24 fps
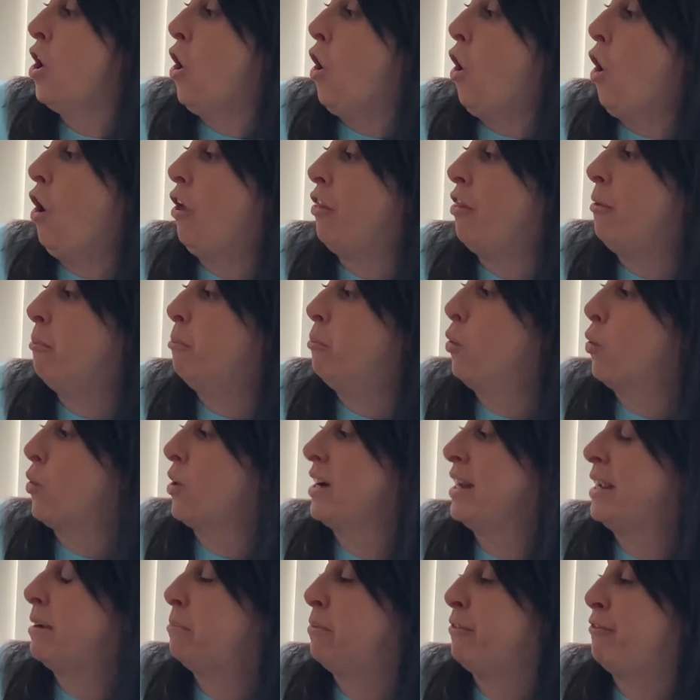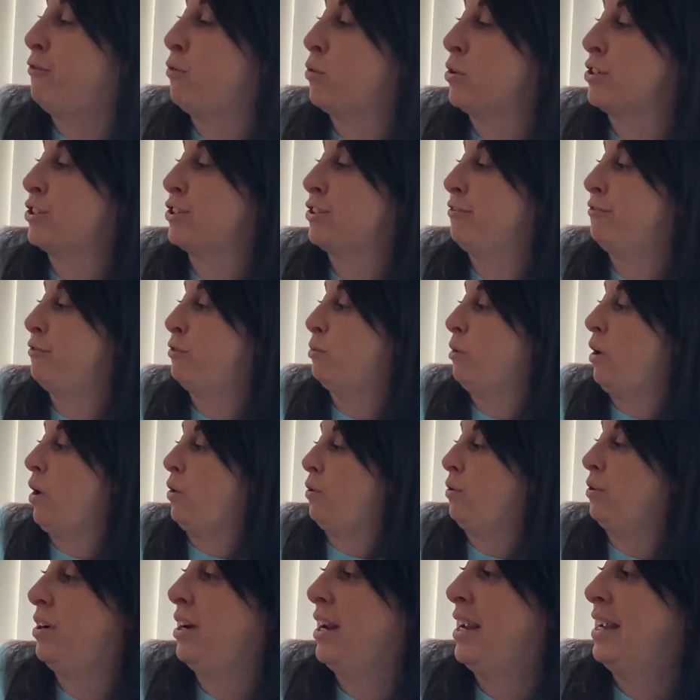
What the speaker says: On the morning before Shavuot,